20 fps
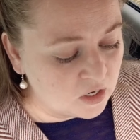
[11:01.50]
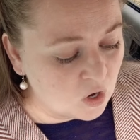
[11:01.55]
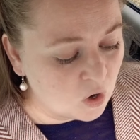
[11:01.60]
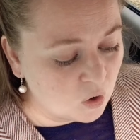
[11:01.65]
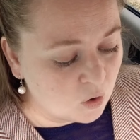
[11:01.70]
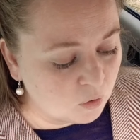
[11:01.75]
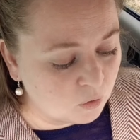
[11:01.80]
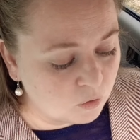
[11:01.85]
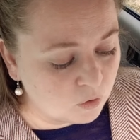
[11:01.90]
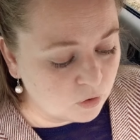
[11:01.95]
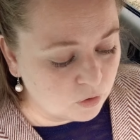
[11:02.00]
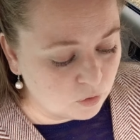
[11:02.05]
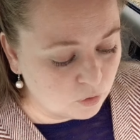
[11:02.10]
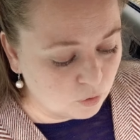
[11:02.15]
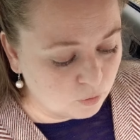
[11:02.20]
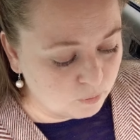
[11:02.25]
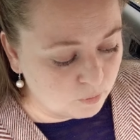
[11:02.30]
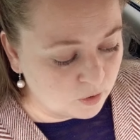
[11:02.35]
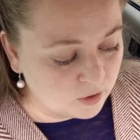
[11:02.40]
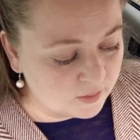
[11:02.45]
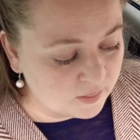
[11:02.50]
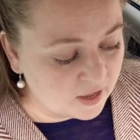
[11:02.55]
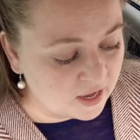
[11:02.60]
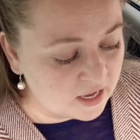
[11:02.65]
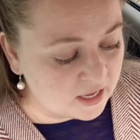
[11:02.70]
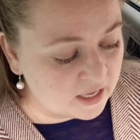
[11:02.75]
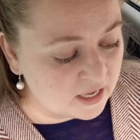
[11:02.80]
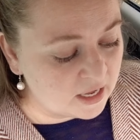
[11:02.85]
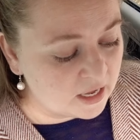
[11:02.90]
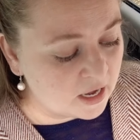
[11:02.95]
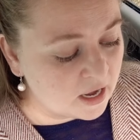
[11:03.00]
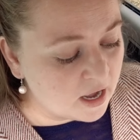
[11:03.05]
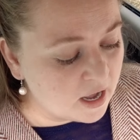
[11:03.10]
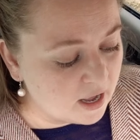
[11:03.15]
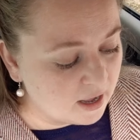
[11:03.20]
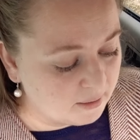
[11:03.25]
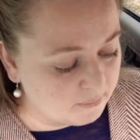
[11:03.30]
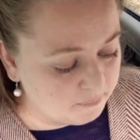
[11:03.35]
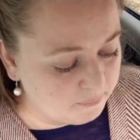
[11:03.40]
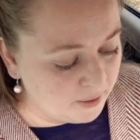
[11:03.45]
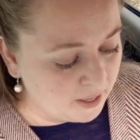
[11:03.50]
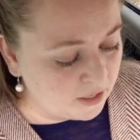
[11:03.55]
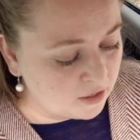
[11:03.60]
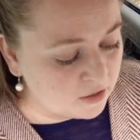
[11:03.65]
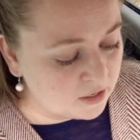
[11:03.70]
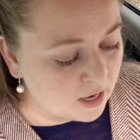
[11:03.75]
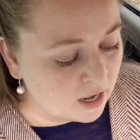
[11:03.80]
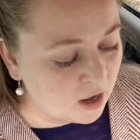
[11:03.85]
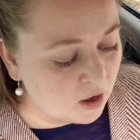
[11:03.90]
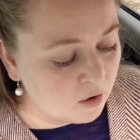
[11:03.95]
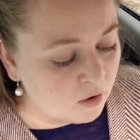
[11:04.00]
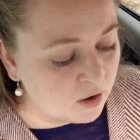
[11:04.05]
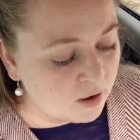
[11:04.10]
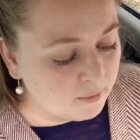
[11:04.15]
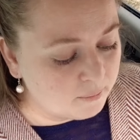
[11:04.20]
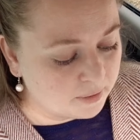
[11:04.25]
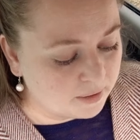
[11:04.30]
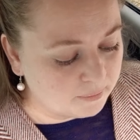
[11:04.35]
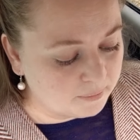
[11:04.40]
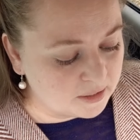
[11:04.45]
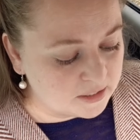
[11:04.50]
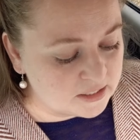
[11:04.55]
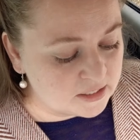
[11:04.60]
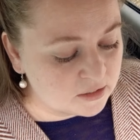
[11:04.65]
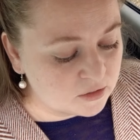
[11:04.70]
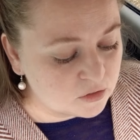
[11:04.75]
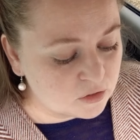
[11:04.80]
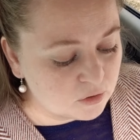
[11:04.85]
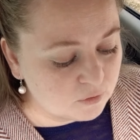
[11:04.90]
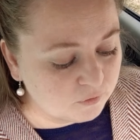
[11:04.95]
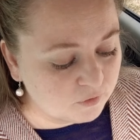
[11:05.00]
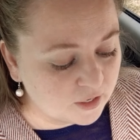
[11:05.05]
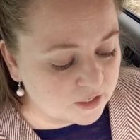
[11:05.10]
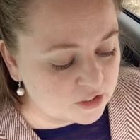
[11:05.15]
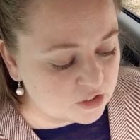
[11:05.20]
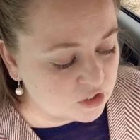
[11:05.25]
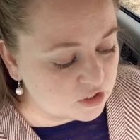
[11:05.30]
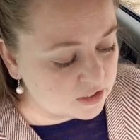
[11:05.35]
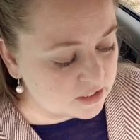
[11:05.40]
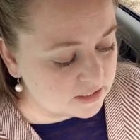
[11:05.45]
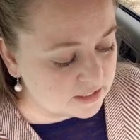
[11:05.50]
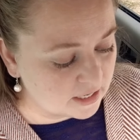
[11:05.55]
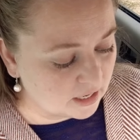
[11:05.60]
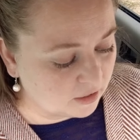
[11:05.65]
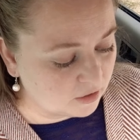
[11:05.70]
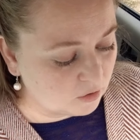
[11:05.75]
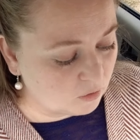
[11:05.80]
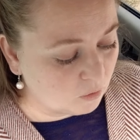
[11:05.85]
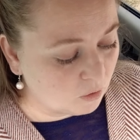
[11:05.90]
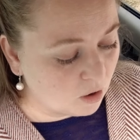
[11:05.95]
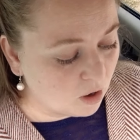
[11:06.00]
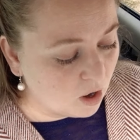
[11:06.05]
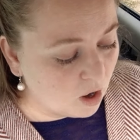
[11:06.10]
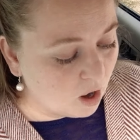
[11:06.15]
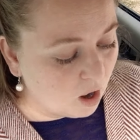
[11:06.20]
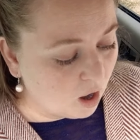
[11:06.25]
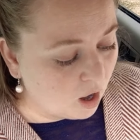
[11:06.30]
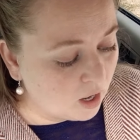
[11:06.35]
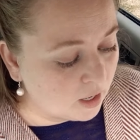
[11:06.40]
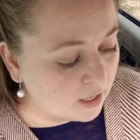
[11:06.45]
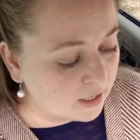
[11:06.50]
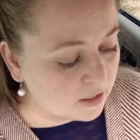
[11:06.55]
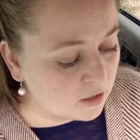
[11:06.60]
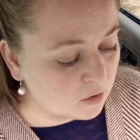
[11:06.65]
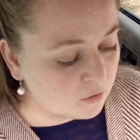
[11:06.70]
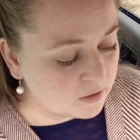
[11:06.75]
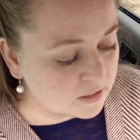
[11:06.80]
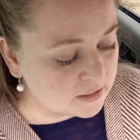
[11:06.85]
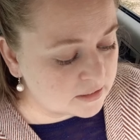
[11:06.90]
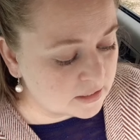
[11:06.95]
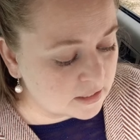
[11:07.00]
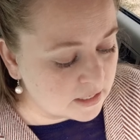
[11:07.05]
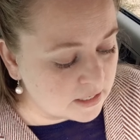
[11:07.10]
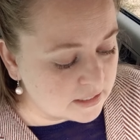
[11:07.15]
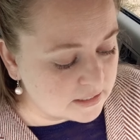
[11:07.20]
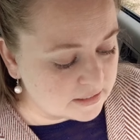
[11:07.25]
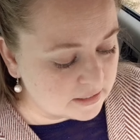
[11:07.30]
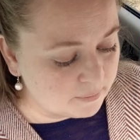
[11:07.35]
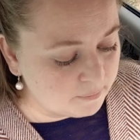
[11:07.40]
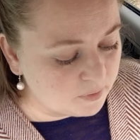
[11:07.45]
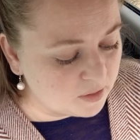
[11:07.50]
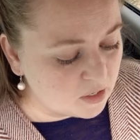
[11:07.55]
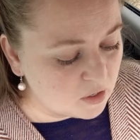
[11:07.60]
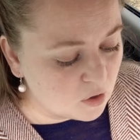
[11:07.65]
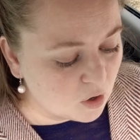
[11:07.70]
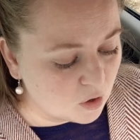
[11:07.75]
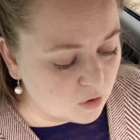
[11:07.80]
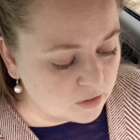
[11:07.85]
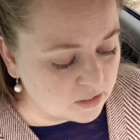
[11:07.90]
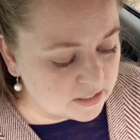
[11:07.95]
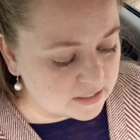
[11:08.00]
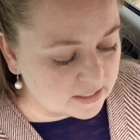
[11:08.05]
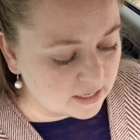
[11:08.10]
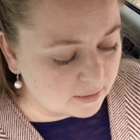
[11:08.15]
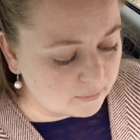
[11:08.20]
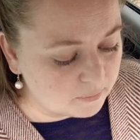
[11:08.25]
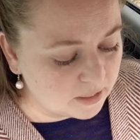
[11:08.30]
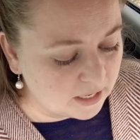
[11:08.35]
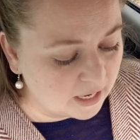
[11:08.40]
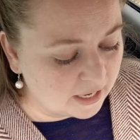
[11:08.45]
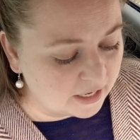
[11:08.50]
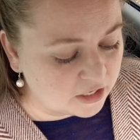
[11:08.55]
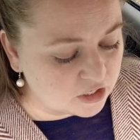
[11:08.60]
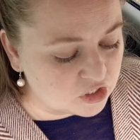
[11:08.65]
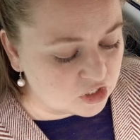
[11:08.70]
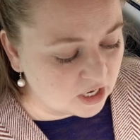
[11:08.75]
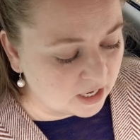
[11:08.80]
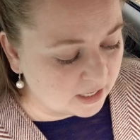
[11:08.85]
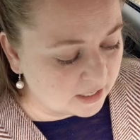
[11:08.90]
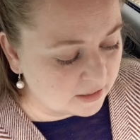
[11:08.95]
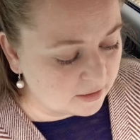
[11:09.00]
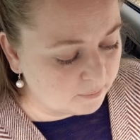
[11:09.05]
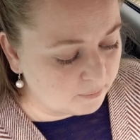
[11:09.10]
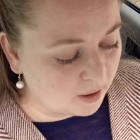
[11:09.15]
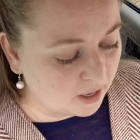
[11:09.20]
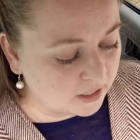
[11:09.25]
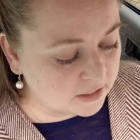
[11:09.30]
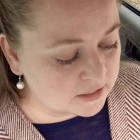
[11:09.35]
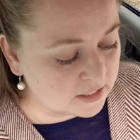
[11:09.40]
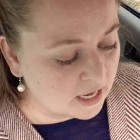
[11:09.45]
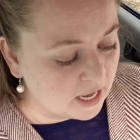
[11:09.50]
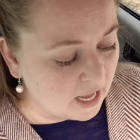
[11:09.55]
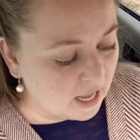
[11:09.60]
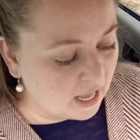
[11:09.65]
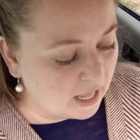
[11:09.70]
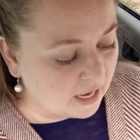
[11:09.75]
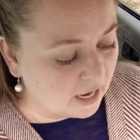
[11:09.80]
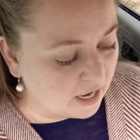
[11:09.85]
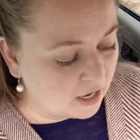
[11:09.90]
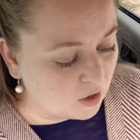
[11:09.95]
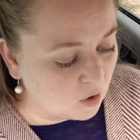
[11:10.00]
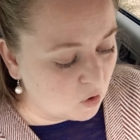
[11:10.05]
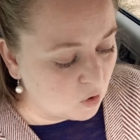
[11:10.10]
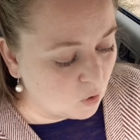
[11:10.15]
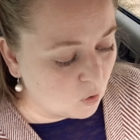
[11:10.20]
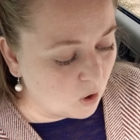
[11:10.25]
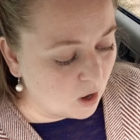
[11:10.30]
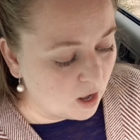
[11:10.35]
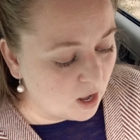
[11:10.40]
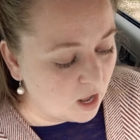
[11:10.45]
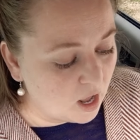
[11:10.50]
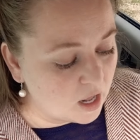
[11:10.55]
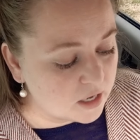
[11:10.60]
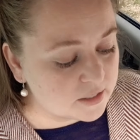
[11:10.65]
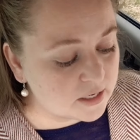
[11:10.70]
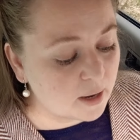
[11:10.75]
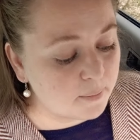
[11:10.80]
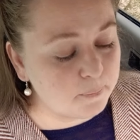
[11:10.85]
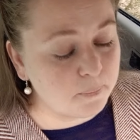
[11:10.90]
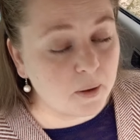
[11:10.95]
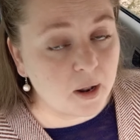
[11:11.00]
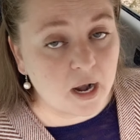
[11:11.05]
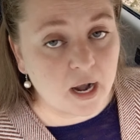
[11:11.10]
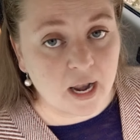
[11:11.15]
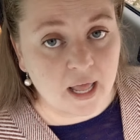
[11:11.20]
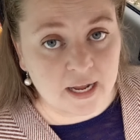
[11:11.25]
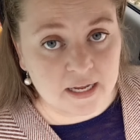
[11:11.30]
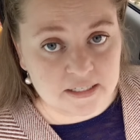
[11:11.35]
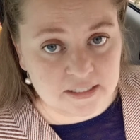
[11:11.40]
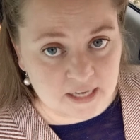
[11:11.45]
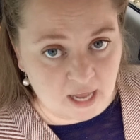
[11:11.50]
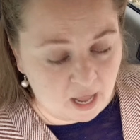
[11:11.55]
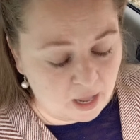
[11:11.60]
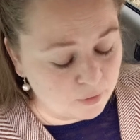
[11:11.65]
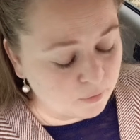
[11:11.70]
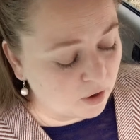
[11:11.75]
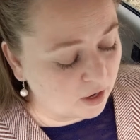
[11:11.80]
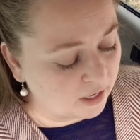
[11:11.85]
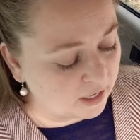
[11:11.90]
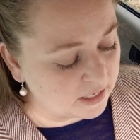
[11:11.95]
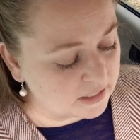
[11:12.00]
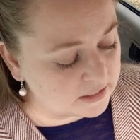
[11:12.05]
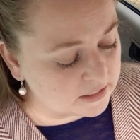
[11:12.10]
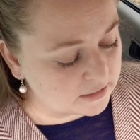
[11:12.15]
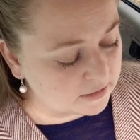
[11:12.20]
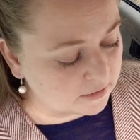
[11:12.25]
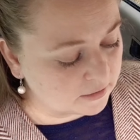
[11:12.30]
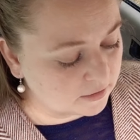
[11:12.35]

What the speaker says: know. No more, thank ye. I'm better now, but I'm a deal too flustered to tell you. All I know is something conies at me like a jack-in-the-box, and I go up like a skyrocket."